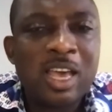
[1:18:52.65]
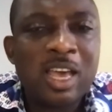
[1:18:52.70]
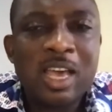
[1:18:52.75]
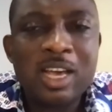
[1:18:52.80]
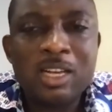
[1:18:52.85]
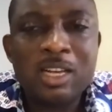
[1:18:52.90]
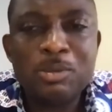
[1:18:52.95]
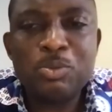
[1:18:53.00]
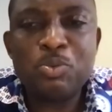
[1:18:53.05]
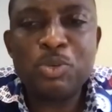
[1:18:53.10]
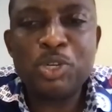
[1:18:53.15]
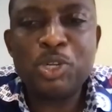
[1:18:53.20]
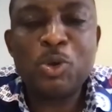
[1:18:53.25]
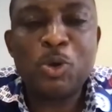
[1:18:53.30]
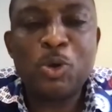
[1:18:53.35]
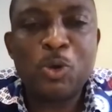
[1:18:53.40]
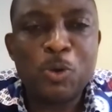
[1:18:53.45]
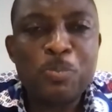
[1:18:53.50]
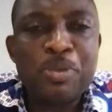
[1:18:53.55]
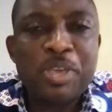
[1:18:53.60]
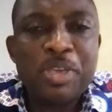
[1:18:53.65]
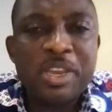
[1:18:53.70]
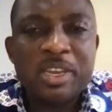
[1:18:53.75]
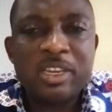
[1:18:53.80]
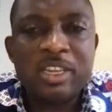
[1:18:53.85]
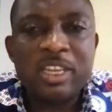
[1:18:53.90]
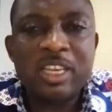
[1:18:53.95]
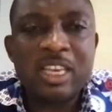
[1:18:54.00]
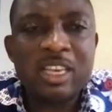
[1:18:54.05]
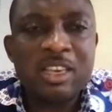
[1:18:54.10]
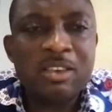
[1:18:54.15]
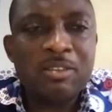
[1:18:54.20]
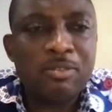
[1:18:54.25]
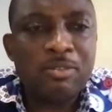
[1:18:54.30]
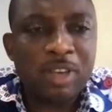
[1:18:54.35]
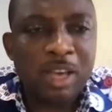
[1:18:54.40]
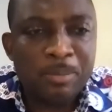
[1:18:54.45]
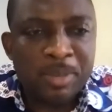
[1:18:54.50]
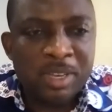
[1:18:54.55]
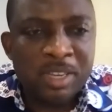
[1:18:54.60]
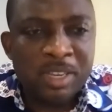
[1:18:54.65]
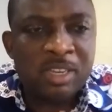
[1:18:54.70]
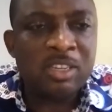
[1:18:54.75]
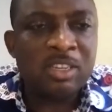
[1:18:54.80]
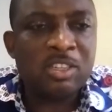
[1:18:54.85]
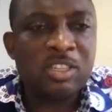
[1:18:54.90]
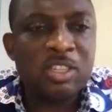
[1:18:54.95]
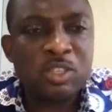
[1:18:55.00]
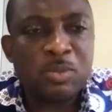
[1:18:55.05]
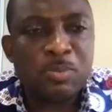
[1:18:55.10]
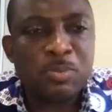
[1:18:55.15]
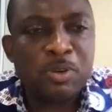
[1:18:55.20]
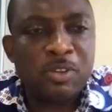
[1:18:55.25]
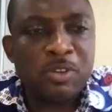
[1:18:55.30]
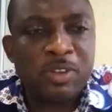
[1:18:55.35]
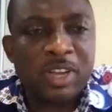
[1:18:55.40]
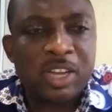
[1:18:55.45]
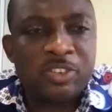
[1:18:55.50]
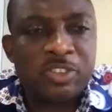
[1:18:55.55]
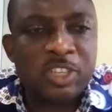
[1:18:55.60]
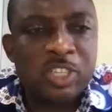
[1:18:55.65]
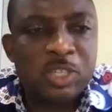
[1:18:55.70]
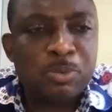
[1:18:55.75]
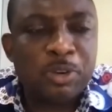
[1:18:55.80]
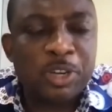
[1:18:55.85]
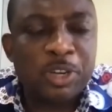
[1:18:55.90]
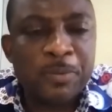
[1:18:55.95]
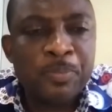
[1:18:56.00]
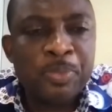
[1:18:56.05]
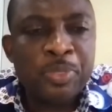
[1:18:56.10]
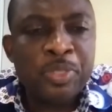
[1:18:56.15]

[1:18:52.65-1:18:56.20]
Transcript: helps with coping, in support of Catherine's point.